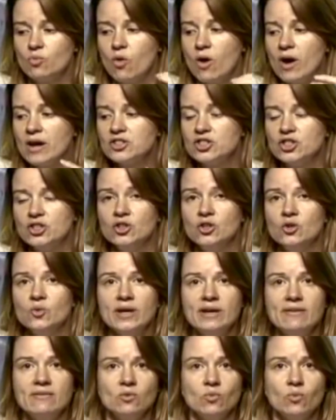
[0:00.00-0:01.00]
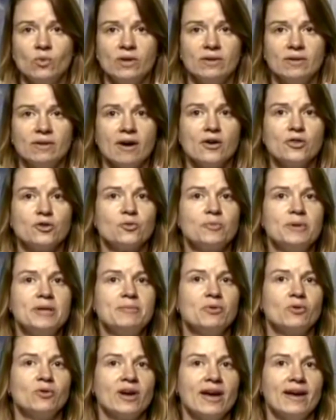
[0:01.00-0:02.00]
watching you even when other
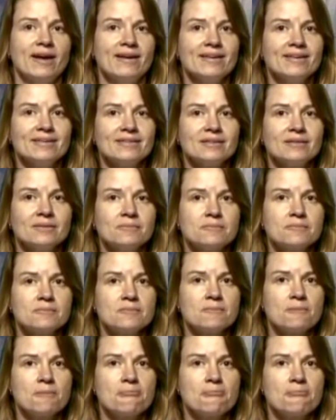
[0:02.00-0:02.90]
people can't